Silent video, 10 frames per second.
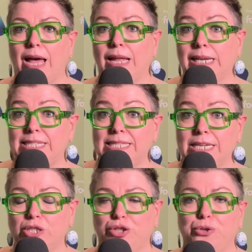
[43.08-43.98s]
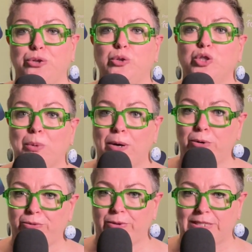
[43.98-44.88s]
listening to
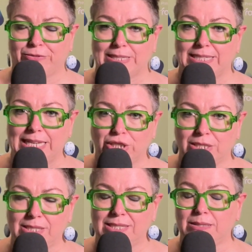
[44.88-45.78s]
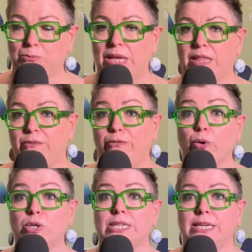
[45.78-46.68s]
12 different sessions with
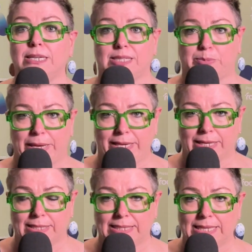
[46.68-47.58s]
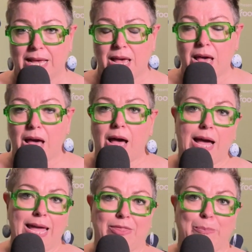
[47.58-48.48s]
40 speakers. I
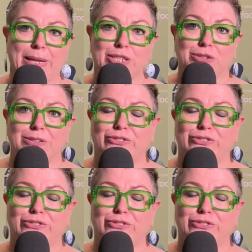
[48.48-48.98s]
had the pleasure of